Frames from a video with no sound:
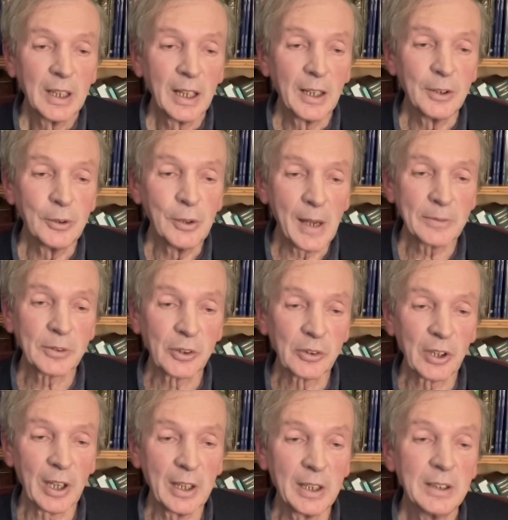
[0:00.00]
You have to
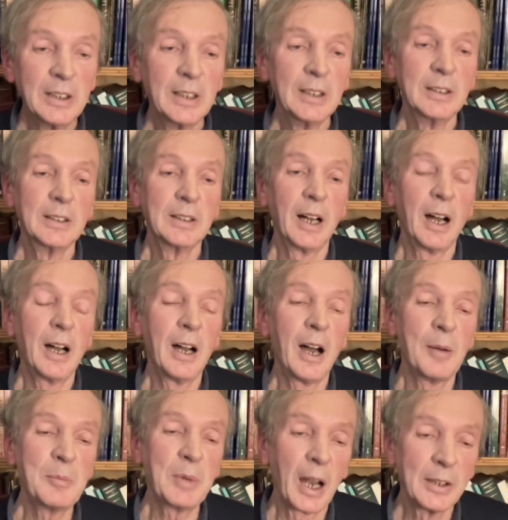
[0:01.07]
say, I mean,